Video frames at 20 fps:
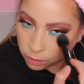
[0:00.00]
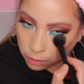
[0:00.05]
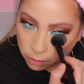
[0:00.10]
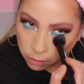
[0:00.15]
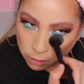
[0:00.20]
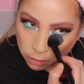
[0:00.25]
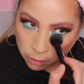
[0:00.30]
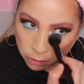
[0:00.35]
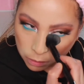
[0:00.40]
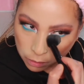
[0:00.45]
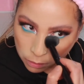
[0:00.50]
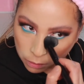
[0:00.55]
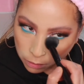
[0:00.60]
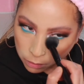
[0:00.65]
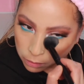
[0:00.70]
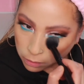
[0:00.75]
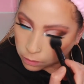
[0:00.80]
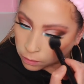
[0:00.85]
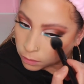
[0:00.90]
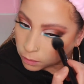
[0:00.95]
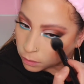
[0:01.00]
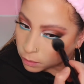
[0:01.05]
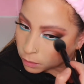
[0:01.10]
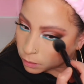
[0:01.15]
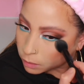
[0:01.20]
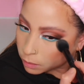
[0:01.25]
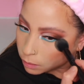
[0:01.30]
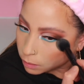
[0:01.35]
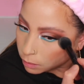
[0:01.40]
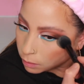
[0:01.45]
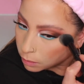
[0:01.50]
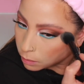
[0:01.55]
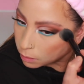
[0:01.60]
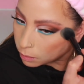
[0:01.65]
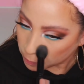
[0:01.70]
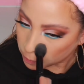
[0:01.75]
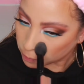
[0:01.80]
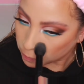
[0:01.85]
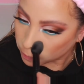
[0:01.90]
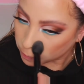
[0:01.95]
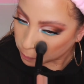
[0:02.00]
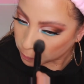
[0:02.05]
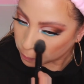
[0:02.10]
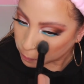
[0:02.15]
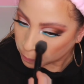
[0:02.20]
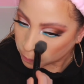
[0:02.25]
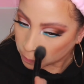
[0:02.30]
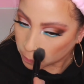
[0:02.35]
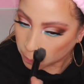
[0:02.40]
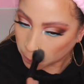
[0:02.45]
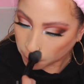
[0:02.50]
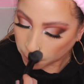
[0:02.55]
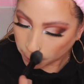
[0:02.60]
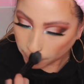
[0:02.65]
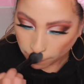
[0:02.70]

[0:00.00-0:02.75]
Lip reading: of mine lately. I don't know why,